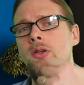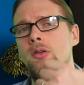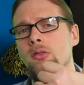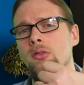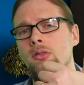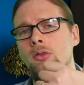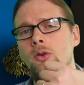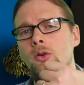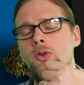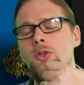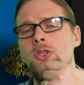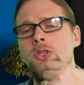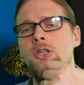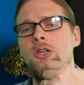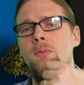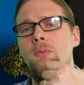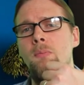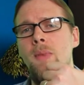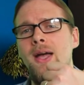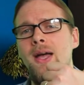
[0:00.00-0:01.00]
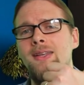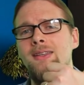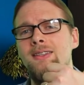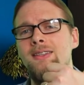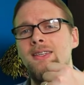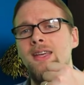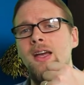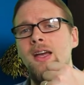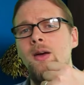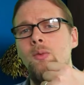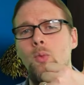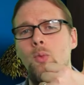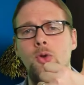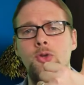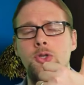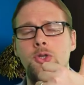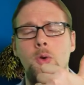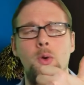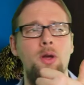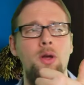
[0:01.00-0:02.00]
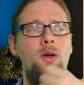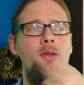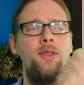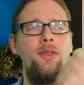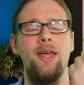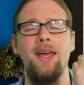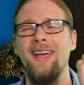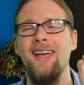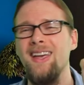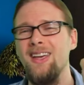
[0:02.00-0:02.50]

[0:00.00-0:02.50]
your thoughts and your mindset and what's going on there.